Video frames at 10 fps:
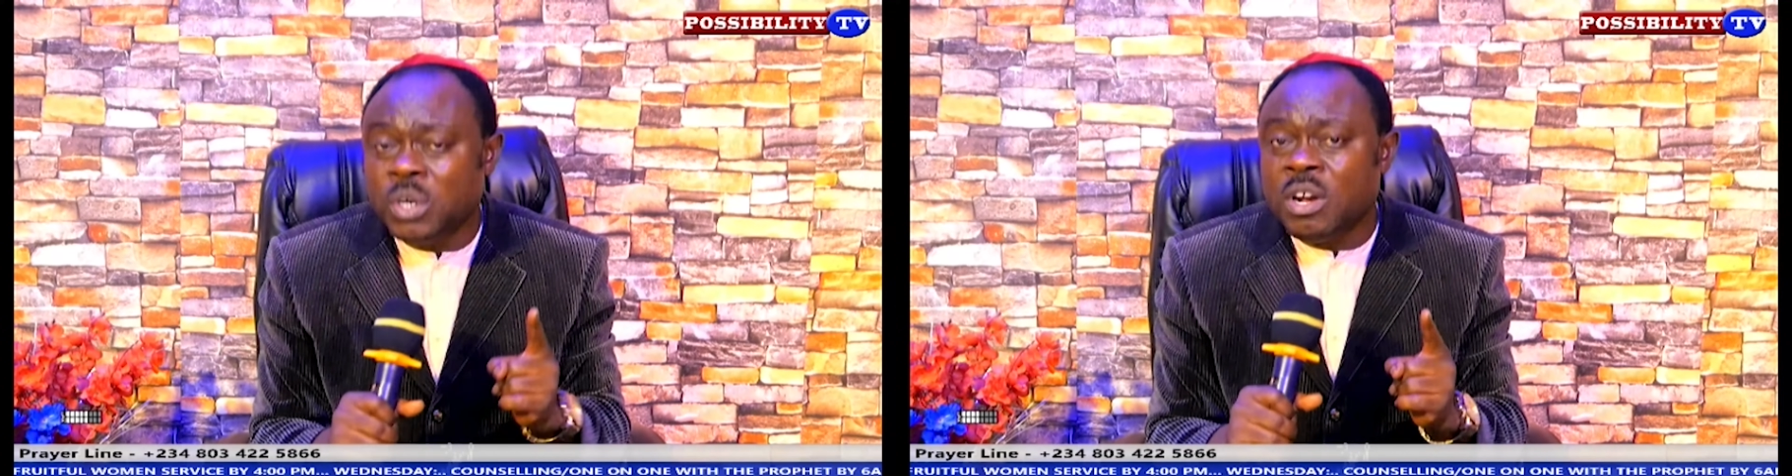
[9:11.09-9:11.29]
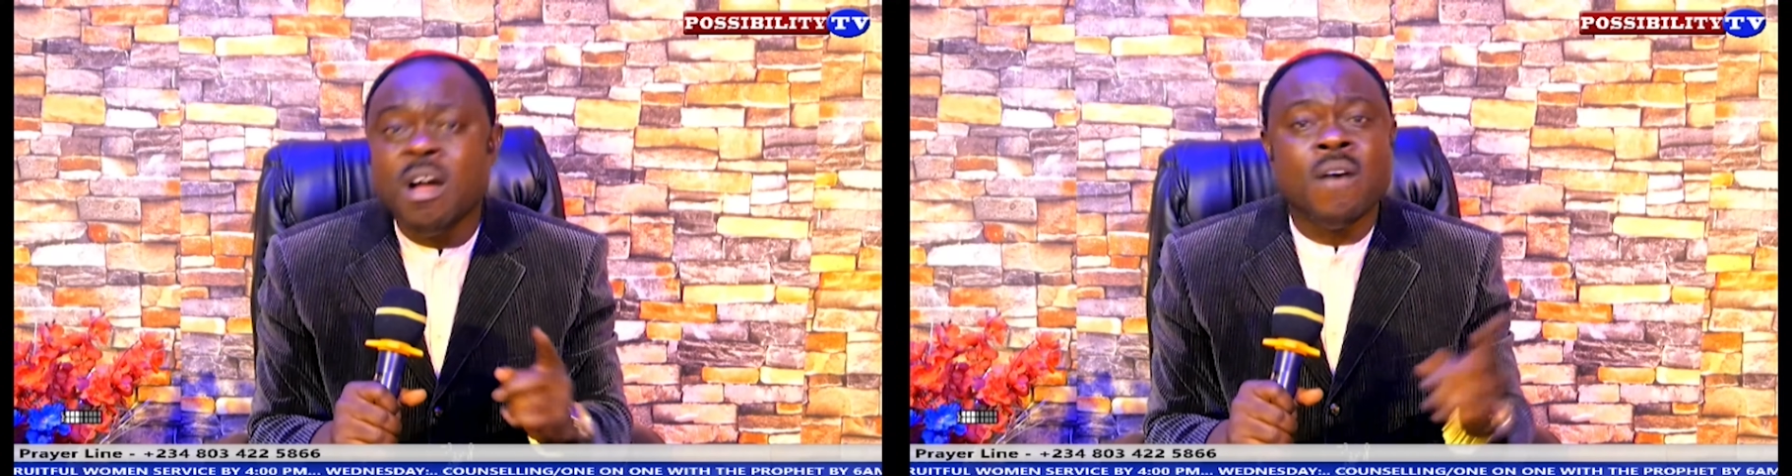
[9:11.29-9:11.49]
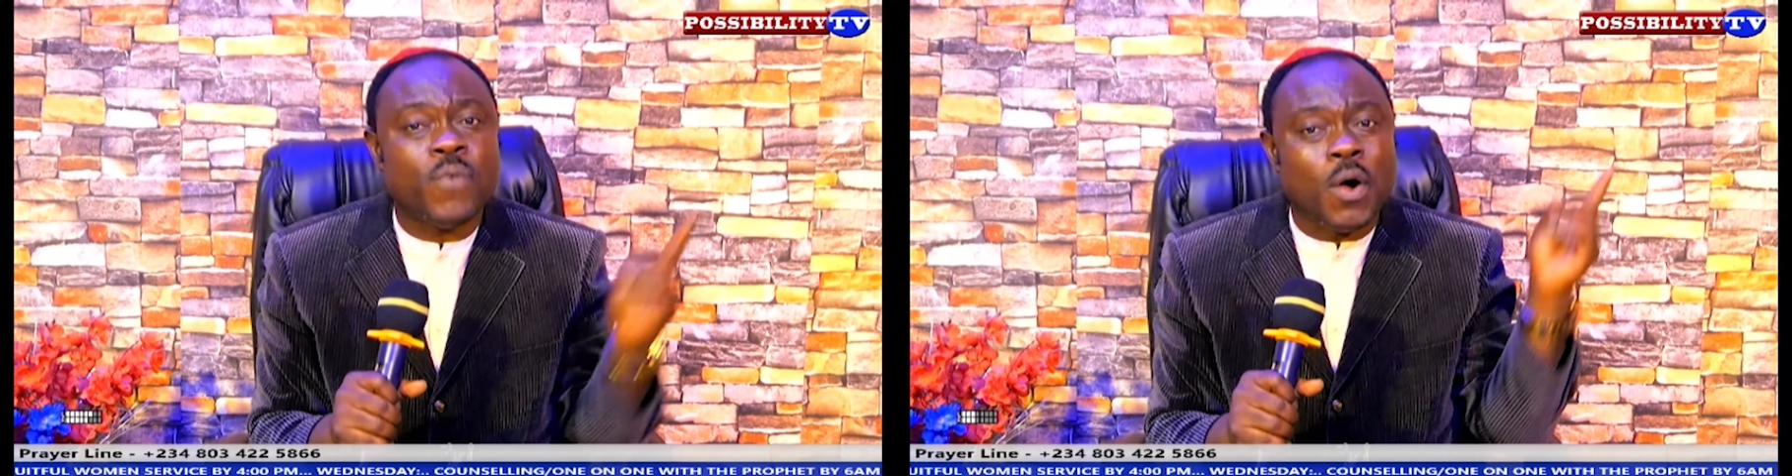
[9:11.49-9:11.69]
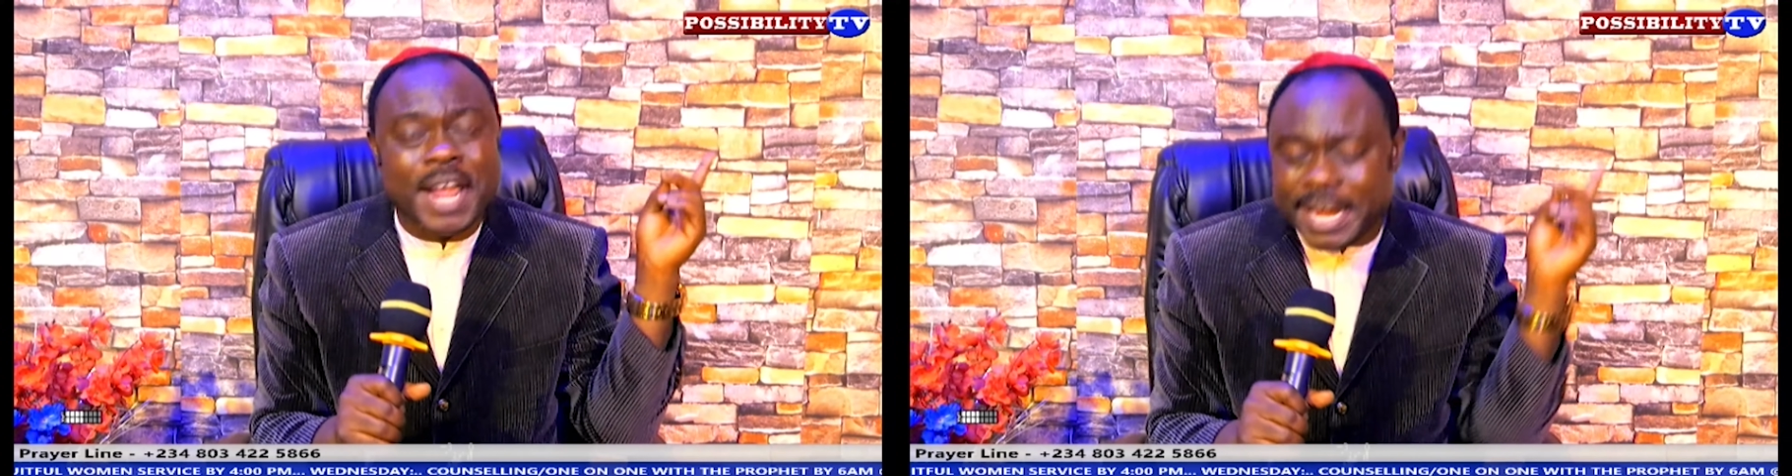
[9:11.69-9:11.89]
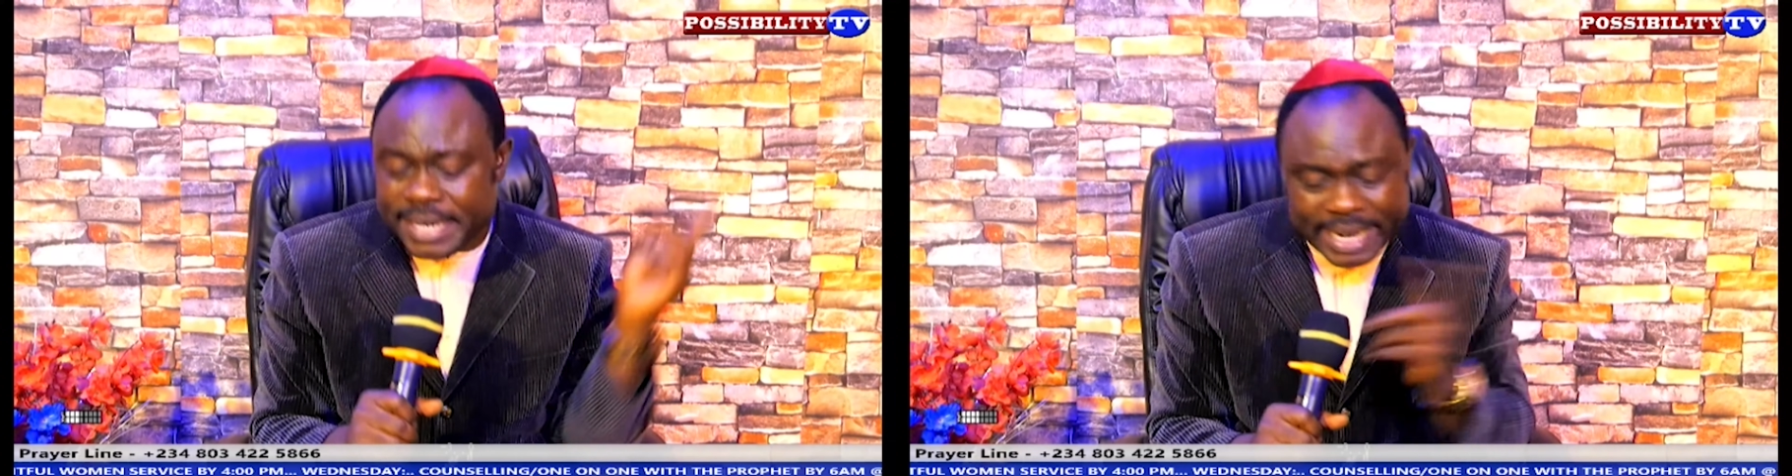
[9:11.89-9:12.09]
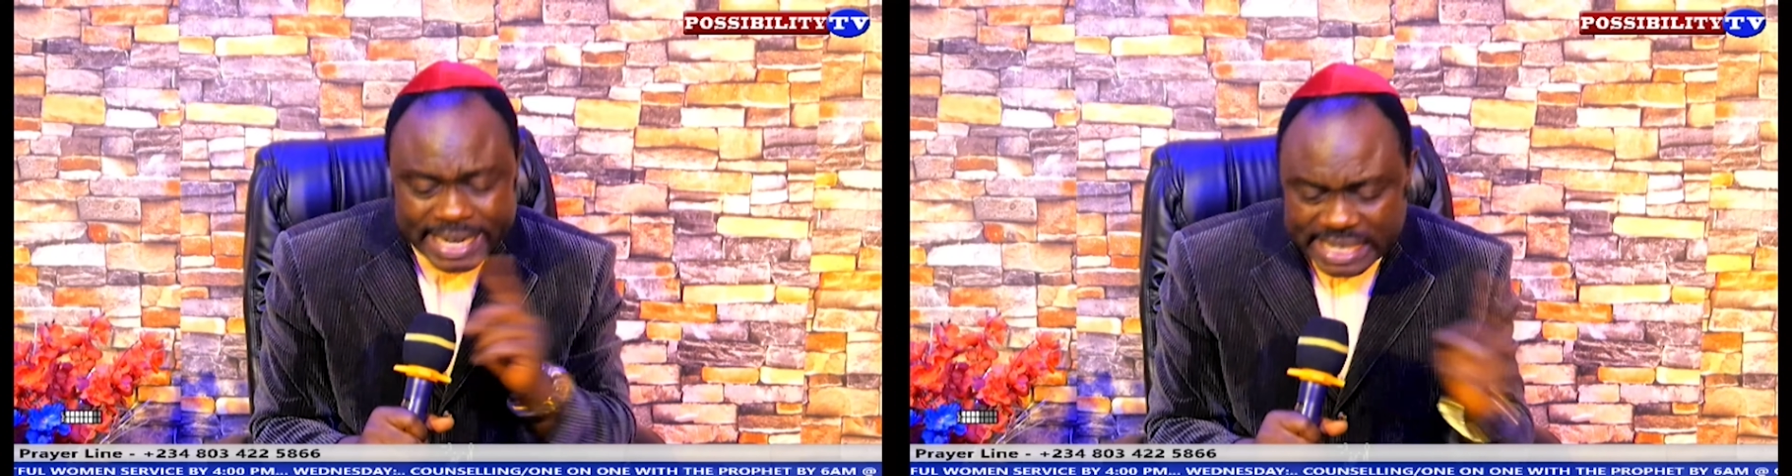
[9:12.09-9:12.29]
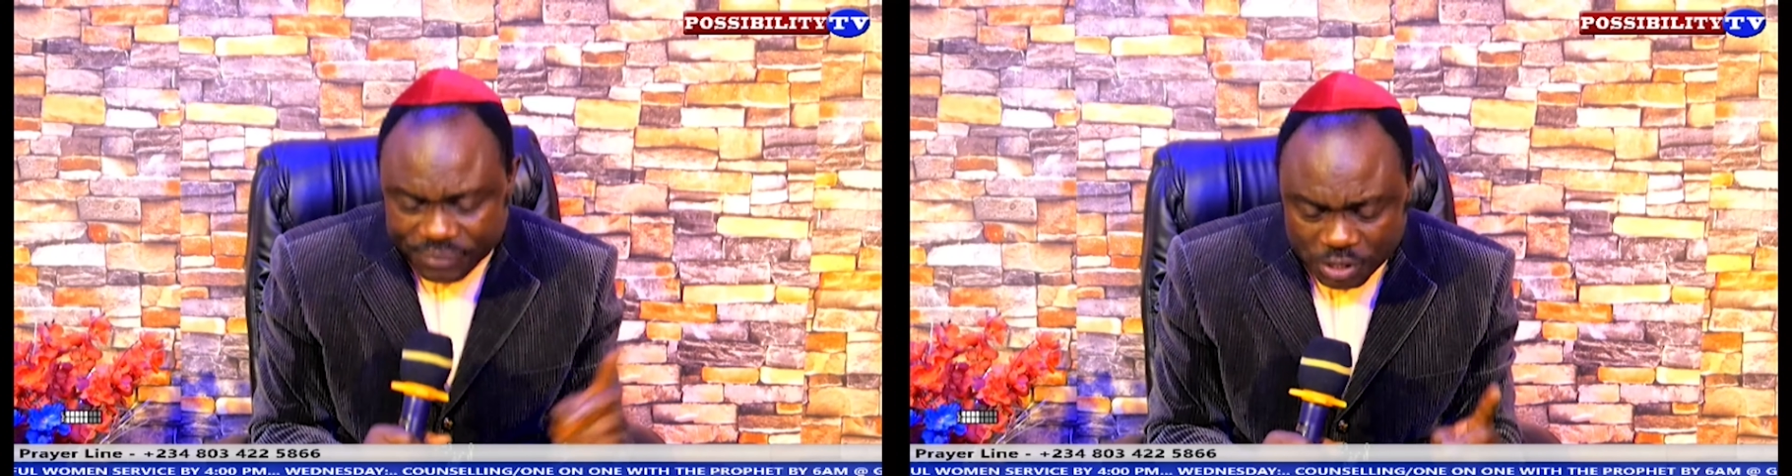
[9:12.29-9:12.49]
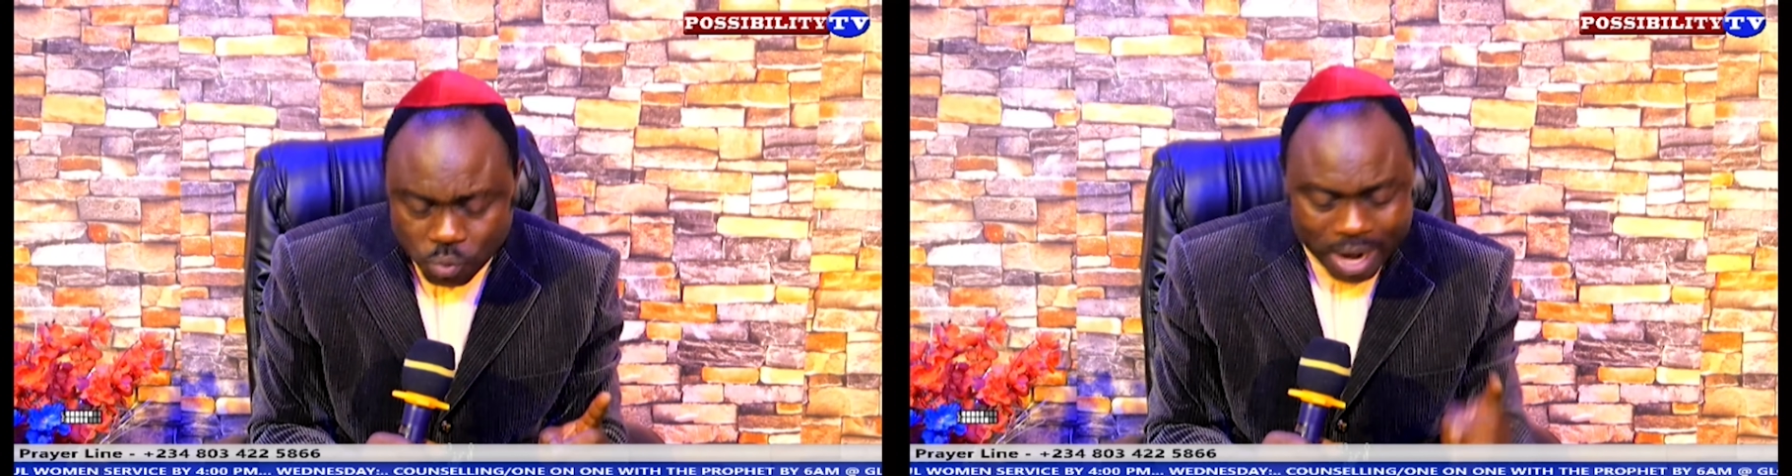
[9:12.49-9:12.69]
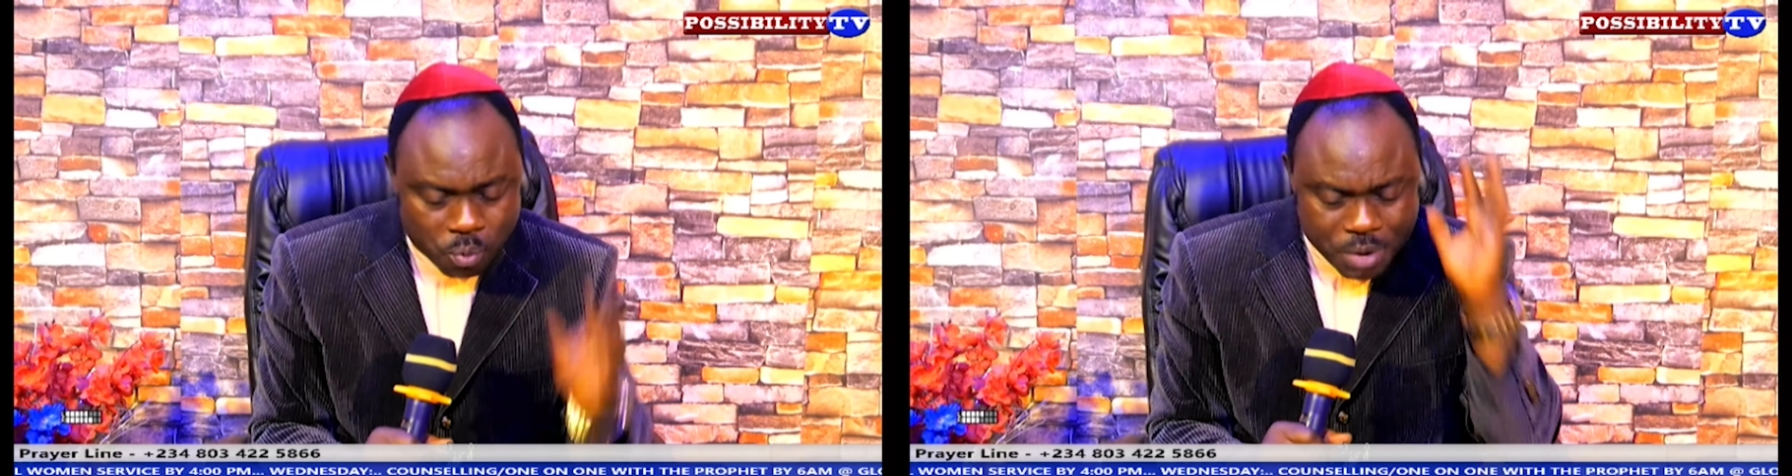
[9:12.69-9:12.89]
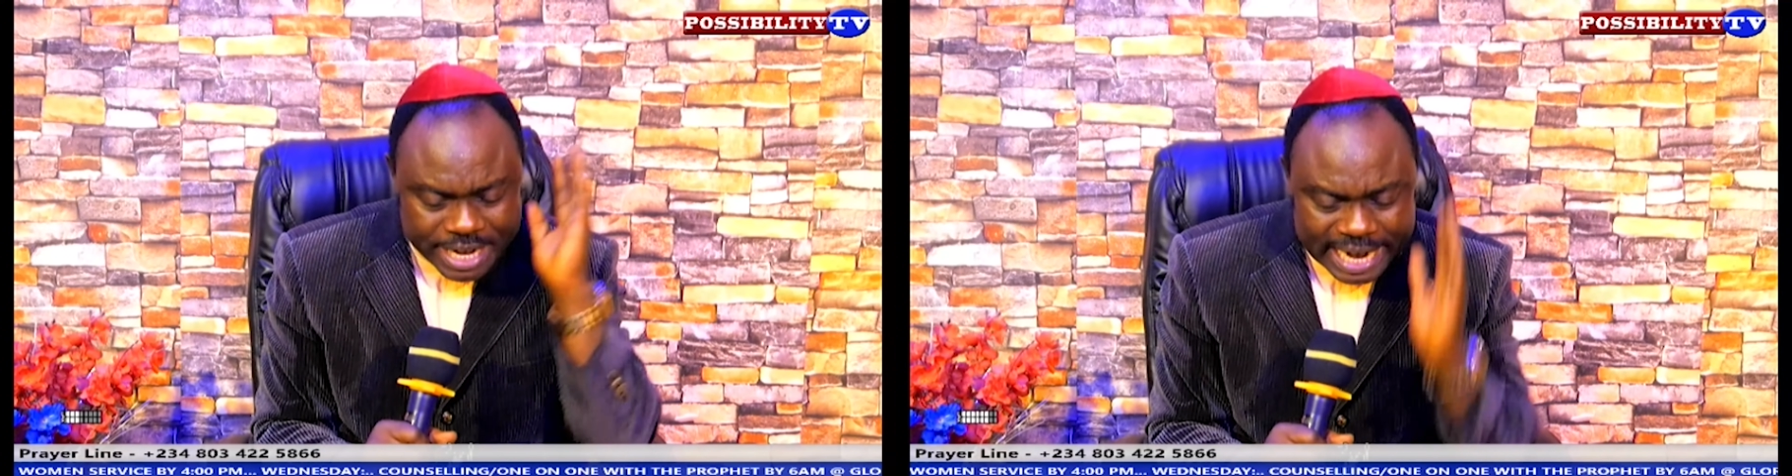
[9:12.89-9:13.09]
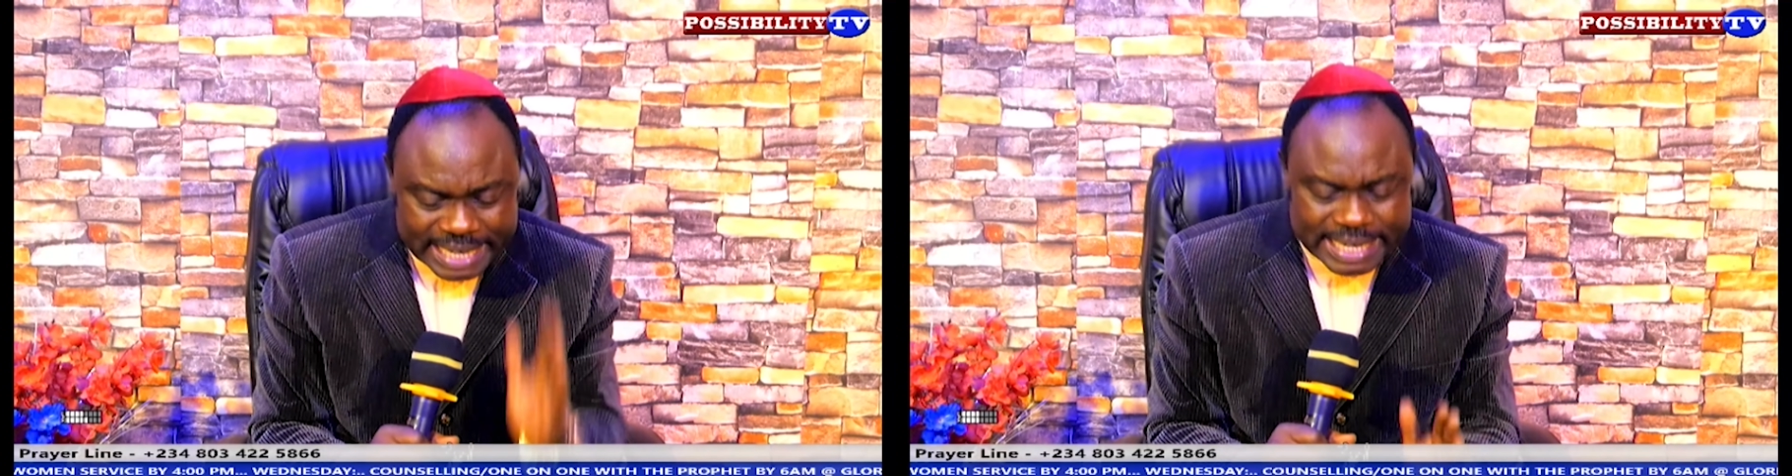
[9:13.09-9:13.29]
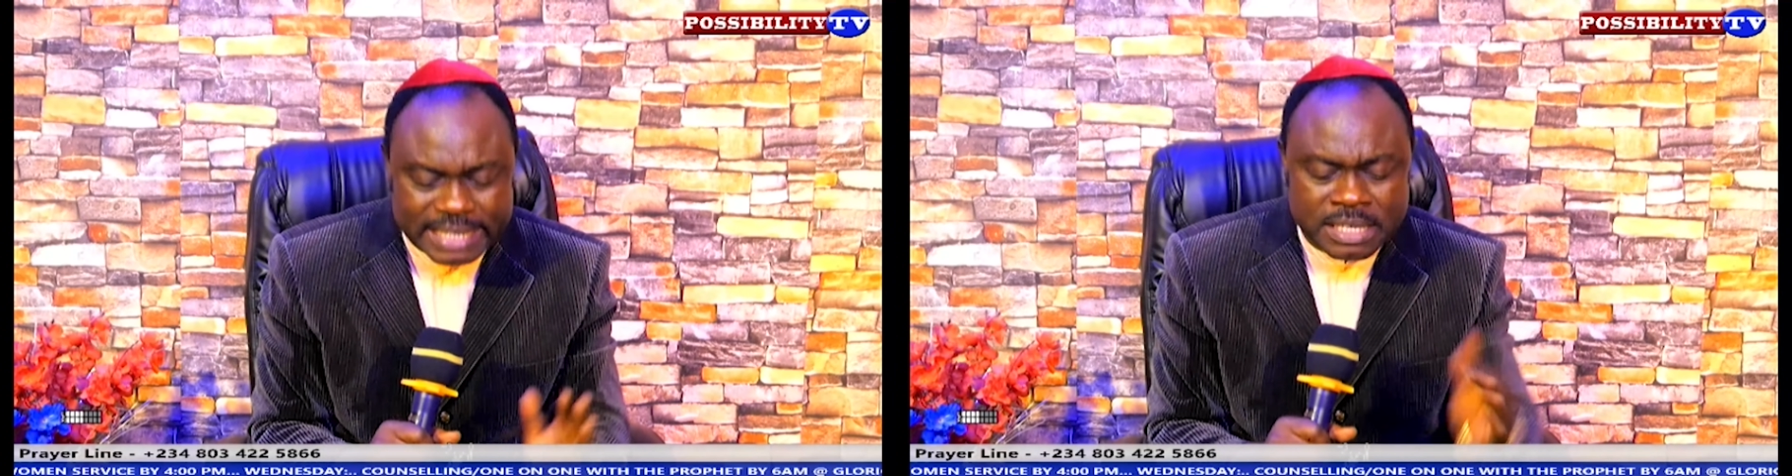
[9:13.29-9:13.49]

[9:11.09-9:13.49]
for any individual. Wickedness